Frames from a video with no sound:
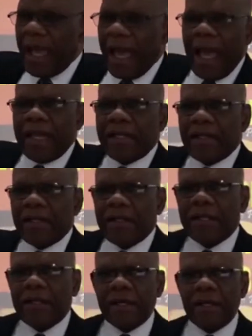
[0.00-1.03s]
And
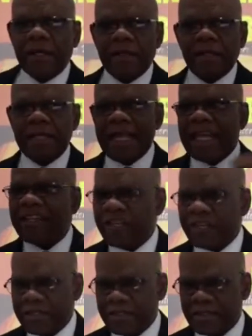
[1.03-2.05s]
the
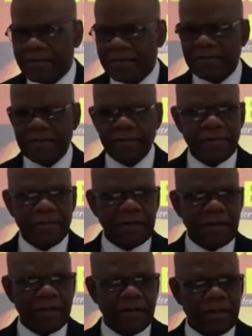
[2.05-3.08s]
nations
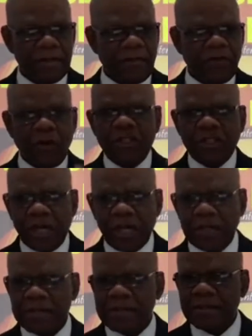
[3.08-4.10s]
of all
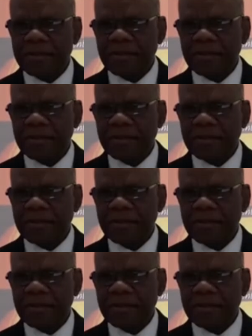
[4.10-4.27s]
tongues